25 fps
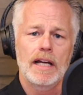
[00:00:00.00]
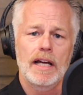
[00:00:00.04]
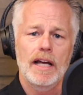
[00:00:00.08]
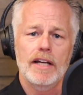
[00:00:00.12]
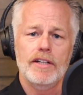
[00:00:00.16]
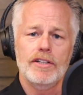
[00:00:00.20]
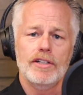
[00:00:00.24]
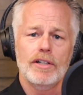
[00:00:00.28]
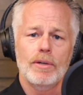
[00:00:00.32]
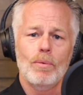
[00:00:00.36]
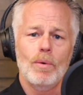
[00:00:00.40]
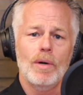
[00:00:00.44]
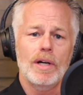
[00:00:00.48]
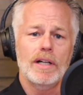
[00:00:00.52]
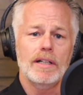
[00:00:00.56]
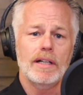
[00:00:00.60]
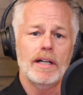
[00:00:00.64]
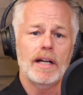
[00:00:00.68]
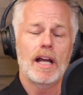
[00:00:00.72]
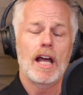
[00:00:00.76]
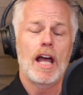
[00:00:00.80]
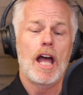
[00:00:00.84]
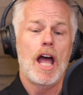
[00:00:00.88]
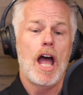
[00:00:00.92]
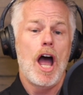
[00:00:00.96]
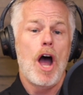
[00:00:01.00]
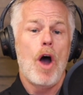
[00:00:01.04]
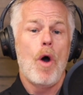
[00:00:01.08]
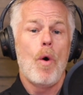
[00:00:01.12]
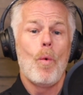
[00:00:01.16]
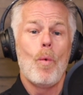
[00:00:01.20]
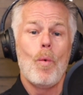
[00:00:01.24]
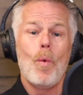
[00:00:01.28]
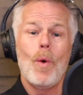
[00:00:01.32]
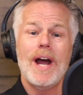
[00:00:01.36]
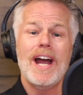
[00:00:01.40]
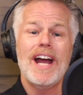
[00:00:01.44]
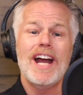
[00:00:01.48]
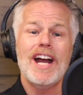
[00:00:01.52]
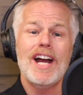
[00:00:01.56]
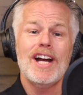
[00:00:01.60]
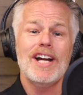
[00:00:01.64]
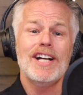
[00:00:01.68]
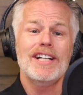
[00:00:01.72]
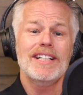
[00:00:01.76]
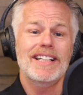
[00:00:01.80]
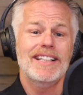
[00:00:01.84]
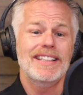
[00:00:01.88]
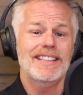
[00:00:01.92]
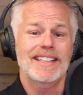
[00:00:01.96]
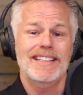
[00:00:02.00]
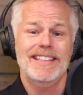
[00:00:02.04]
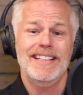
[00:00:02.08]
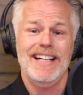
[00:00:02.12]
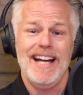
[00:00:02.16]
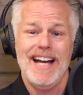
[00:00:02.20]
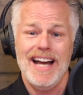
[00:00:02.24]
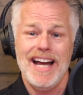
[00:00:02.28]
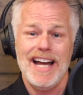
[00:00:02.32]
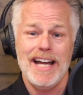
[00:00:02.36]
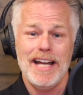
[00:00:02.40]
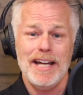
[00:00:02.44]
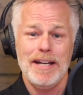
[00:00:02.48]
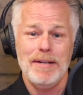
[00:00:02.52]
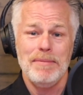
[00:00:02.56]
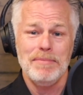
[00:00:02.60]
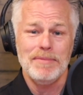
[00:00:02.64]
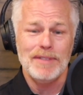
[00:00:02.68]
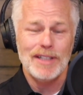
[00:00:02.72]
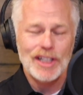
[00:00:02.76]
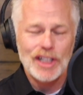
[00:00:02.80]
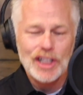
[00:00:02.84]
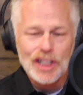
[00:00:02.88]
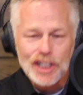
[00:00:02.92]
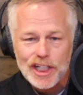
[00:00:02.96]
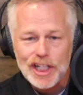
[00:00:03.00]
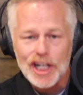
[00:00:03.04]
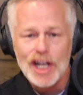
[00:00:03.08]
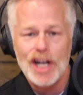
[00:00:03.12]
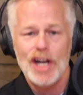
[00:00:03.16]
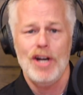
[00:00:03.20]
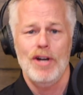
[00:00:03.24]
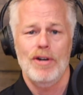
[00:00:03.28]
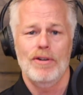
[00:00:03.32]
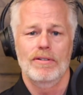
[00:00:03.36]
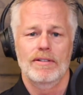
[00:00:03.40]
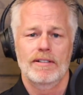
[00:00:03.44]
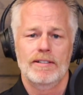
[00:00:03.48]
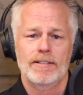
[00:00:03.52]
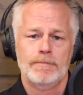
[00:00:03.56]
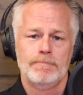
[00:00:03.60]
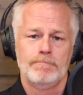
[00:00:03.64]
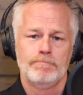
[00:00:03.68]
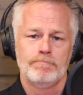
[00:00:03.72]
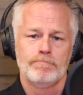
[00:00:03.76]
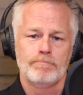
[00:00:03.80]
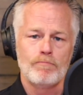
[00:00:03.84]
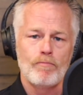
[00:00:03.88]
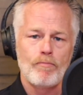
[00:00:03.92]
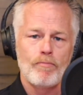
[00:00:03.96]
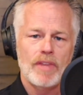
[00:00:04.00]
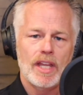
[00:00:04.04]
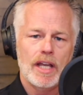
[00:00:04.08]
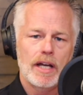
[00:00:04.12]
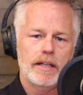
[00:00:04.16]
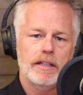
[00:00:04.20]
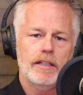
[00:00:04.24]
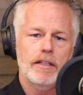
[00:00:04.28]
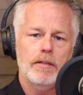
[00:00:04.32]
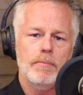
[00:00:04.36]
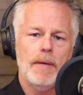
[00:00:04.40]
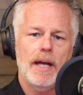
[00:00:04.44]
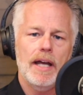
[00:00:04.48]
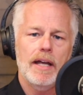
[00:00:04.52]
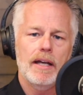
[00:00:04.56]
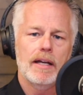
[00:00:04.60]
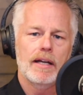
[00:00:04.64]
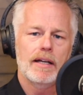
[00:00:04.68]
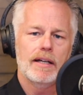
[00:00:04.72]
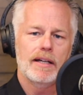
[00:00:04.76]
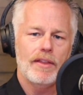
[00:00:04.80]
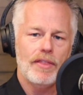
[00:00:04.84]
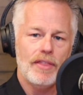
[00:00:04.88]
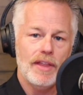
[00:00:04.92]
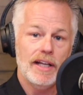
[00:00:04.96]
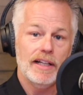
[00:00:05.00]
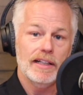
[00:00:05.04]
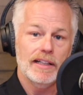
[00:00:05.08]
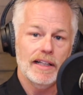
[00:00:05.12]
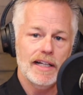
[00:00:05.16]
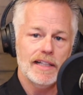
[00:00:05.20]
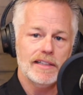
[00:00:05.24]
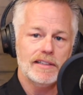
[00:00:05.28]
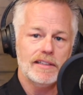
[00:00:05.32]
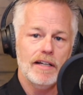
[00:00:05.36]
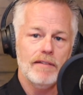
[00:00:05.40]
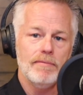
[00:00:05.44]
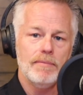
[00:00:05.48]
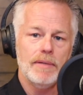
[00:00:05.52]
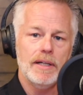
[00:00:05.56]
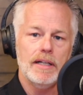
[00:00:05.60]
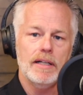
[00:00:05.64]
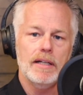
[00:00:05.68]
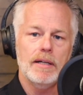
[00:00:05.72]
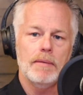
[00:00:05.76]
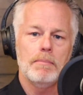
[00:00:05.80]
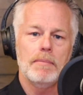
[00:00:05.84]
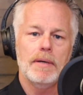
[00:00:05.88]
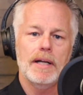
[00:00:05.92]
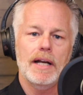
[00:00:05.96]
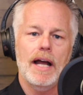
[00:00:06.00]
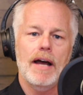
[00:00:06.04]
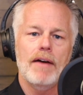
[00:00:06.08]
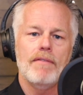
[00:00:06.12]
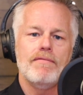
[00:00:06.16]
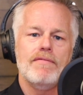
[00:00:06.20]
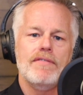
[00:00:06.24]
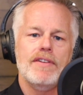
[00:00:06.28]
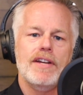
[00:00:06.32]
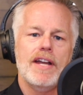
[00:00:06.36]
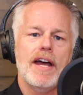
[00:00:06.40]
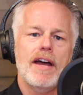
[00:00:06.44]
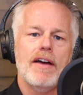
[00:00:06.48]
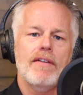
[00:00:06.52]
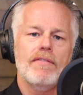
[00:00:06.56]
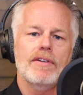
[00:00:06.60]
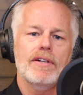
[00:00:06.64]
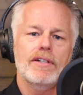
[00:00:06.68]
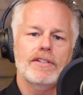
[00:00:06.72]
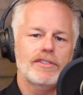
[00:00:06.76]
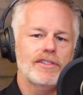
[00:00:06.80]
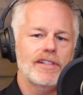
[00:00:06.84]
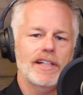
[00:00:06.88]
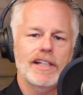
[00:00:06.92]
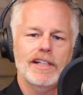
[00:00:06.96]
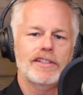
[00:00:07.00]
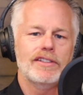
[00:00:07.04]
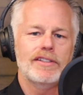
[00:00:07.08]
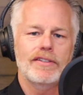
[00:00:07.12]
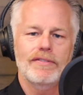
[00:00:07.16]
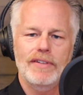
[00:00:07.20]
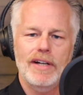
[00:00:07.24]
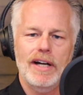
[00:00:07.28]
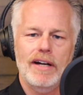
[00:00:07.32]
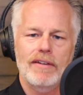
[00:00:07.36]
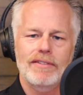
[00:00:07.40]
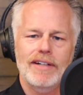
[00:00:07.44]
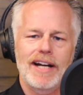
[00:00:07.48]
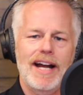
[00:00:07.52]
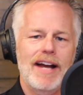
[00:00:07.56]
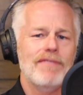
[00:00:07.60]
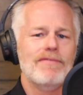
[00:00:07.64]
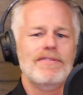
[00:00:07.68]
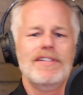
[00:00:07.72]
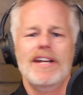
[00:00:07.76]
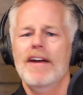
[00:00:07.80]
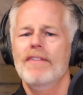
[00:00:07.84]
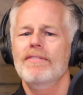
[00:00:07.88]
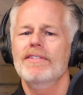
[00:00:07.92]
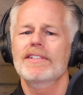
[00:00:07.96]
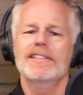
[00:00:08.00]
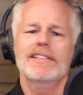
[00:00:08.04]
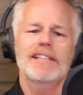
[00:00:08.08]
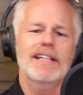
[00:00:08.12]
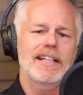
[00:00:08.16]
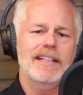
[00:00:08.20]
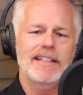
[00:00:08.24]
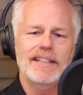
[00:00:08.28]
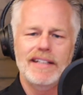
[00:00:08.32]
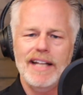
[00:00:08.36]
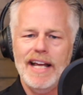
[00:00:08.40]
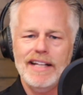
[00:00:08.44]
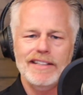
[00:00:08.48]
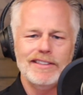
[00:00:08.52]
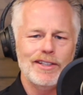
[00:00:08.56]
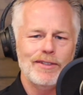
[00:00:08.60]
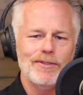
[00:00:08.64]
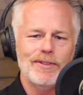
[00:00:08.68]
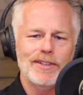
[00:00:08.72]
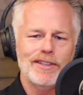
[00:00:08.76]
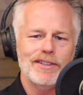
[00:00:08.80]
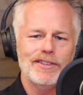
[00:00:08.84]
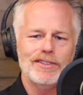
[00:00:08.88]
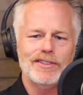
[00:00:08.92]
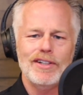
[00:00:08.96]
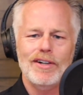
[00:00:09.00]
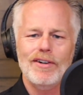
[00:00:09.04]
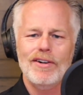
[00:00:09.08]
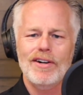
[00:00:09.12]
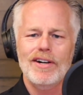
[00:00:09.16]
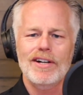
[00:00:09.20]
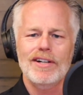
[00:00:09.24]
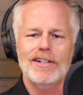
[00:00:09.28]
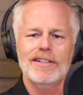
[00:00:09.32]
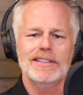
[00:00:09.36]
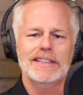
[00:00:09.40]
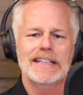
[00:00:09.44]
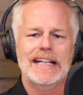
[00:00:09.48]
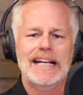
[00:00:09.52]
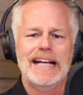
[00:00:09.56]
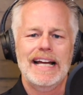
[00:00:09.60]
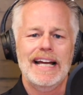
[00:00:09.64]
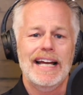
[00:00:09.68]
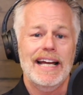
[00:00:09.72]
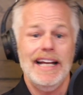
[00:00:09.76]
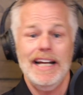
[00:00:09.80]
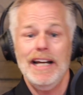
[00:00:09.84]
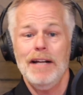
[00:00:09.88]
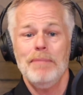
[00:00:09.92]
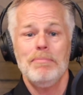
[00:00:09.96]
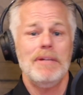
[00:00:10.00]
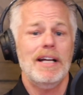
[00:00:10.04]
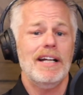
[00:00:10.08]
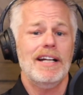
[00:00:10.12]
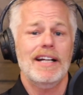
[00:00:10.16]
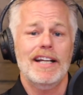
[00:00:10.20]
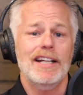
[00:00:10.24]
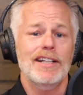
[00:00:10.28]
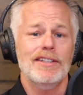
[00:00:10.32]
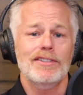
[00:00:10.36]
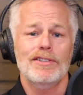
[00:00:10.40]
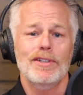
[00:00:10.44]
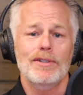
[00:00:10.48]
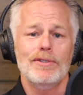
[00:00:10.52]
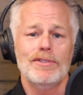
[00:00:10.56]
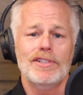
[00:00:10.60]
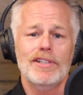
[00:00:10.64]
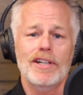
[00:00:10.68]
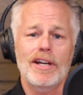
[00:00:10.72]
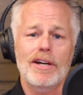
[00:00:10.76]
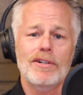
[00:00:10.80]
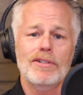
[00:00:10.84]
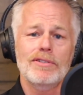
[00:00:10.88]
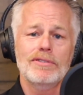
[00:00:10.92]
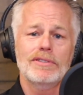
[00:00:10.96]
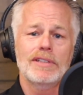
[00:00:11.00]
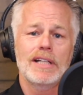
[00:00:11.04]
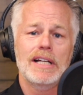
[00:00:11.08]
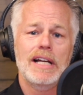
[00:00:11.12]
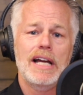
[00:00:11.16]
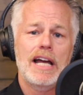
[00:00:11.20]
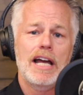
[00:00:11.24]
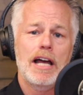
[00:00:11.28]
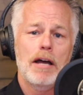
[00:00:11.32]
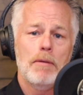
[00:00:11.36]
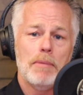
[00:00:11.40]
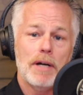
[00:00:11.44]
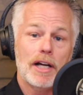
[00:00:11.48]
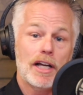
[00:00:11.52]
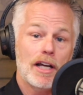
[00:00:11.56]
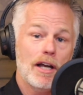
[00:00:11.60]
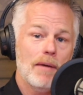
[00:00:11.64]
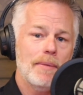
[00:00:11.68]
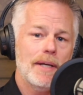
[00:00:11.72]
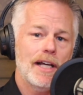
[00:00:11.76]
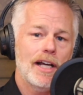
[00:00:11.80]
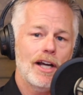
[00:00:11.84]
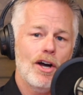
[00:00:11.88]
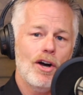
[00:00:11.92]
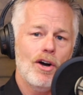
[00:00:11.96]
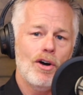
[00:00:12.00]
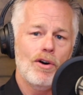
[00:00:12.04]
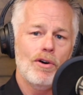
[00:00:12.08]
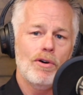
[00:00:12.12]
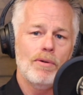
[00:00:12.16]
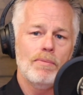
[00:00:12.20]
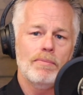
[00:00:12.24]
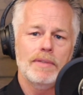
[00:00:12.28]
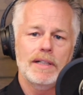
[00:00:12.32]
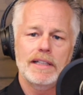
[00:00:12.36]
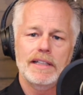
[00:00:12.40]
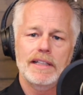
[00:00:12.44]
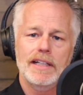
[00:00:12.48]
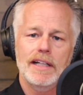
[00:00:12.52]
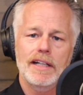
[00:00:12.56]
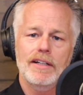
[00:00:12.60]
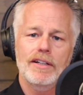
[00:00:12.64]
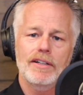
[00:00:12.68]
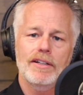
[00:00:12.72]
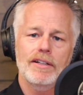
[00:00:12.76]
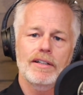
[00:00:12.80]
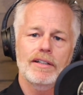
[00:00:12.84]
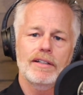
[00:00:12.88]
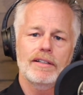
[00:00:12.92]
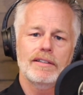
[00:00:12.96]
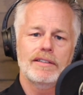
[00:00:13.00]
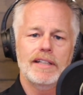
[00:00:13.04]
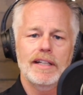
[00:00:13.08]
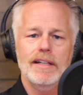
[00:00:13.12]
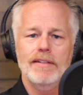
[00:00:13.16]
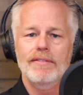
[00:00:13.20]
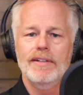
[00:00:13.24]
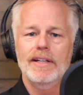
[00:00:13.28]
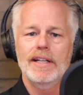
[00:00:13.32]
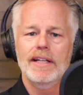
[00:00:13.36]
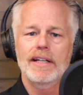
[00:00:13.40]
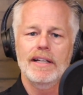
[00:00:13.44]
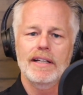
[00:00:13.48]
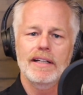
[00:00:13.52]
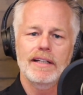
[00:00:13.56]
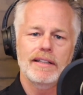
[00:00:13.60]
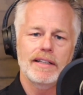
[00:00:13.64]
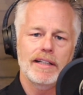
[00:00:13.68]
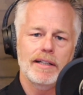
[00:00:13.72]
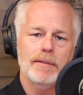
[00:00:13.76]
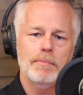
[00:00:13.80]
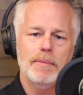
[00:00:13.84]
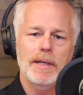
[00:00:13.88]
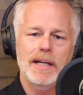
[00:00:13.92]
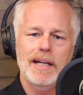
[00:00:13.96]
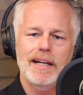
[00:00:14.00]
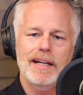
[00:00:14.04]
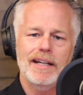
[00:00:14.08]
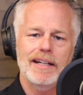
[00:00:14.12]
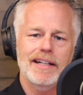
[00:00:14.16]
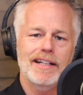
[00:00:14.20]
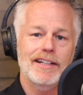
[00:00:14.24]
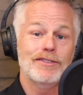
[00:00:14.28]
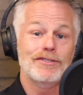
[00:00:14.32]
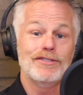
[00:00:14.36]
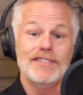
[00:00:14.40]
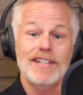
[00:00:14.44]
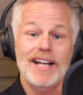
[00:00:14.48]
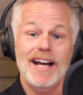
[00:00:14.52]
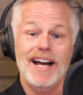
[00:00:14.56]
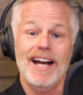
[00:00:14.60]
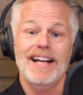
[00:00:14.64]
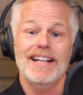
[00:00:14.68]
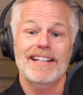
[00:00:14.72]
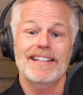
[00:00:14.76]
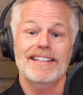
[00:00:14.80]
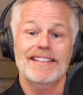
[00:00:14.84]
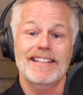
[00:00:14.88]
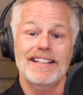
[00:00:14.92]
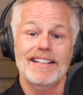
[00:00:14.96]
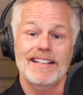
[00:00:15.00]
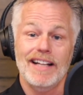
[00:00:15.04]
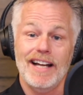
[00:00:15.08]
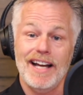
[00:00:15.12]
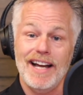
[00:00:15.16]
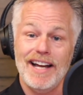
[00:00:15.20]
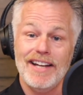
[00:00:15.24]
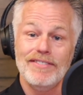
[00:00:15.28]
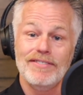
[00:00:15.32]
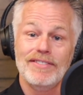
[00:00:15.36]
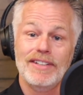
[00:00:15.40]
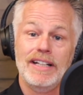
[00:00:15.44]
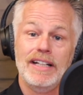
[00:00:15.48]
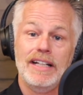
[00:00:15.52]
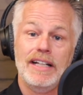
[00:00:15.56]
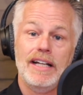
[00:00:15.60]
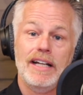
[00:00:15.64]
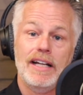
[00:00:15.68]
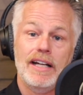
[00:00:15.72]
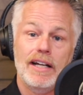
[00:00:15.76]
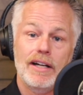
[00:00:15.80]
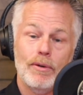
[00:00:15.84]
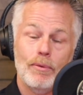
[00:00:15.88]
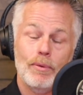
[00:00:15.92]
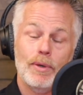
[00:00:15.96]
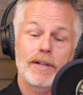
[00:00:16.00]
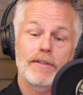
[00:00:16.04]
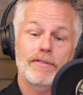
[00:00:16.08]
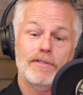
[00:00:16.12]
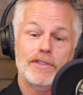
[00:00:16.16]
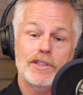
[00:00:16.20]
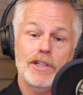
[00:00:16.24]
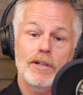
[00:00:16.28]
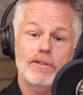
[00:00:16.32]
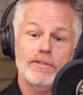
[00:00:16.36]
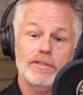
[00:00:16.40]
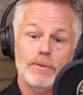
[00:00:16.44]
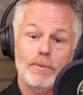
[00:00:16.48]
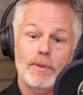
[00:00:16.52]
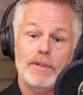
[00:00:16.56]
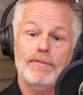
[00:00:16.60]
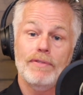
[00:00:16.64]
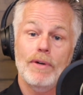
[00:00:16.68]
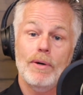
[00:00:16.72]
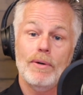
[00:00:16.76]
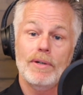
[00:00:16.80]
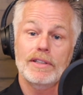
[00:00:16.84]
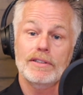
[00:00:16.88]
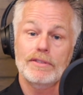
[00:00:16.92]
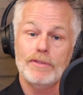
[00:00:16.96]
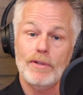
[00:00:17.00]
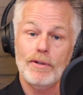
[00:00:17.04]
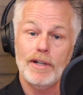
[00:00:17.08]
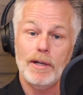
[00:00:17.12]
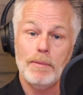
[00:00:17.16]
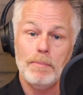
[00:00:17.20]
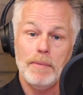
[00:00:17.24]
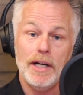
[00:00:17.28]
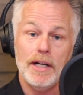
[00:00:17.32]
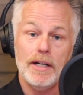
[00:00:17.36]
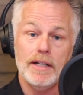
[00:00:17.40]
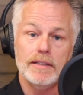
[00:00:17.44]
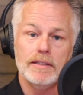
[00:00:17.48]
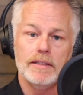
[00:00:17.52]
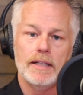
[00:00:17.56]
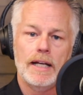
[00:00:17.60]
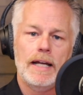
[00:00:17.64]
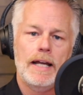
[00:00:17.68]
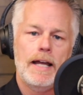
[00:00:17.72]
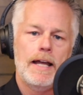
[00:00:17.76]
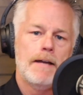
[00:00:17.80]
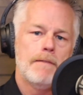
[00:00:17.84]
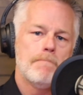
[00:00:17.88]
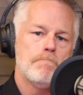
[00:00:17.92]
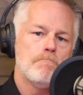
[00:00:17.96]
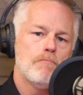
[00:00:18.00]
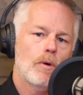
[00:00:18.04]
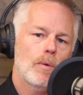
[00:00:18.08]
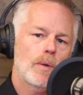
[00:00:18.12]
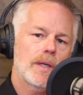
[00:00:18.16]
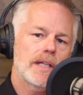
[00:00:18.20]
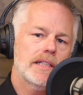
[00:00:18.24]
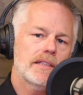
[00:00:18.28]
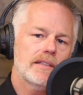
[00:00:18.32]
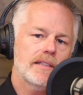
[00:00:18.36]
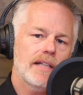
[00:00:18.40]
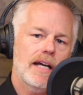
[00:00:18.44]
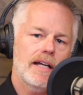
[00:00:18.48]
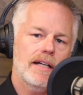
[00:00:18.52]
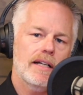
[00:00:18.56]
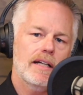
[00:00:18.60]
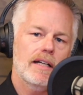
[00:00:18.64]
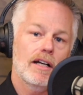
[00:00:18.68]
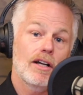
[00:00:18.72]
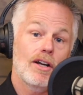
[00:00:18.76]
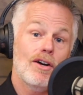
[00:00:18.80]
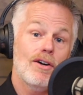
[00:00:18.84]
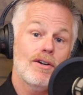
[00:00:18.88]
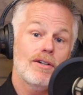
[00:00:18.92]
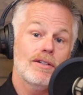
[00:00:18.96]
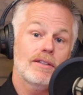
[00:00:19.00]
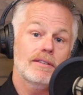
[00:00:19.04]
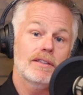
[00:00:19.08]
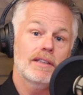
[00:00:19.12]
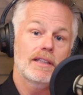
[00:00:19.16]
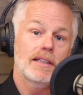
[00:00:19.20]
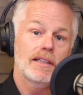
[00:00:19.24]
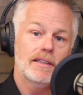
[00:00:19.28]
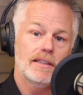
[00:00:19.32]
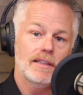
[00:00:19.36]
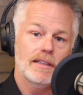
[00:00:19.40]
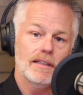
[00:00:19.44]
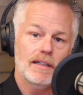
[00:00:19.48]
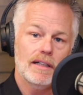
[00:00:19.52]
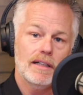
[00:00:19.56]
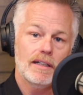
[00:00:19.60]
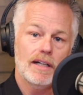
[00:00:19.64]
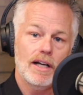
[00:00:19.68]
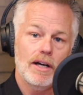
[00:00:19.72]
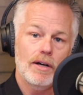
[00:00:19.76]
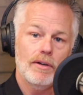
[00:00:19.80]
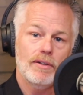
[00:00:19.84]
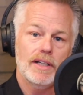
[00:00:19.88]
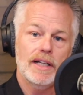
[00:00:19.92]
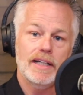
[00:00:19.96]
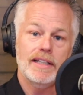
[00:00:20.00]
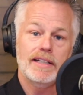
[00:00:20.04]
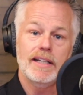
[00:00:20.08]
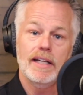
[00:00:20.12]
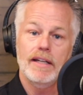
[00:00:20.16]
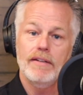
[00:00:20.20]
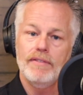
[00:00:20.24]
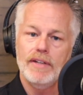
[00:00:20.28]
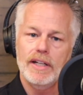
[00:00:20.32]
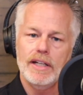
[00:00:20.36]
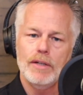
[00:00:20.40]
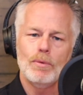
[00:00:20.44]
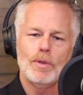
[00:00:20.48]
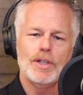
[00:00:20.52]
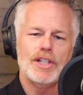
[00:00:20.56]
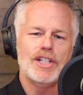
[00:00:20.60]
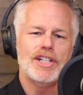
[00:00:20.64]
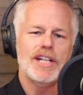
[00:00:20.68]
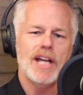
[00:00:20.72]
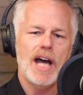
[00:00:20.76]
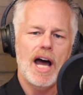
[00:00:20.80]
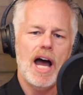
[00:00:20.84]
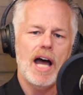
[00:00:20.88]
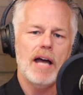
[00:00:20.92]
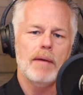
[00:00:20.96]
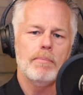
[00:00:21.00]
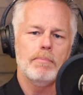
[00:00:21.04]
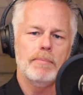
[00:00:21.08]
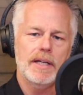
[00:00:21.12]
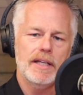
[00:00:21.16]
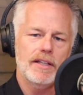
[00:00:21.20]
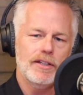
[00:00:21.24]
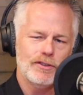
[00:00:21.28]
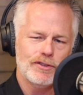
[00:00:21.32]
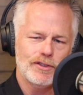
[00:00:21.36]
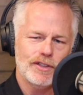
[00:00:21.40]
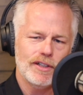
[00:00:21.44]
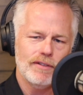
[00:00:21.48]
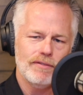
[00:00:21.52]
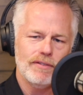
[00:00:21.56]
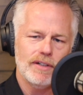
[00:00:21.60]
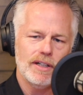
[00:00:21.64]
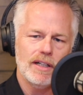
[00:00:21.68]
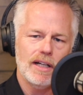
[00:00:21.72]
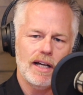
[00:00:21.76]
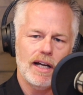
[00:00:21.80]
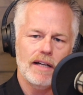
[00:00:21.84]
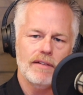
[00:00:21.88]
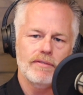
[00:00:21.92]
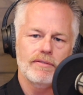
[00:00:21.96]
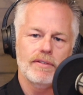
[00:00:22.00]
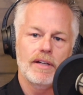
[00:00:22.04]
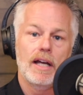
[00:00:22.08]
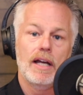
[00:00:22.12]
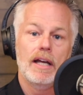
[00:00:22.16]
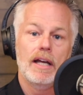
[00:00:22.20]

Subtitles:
And you're wondering, where did the time go? You may think less of me, but I've never seen Survivor. I've never seen Dancing with the Stars, and I'm not against those shows, but coming home, dinner, TV, and then bed is not the life we've chosen. We focused on our marriage. We decided long ago that TV would not be the center of our life.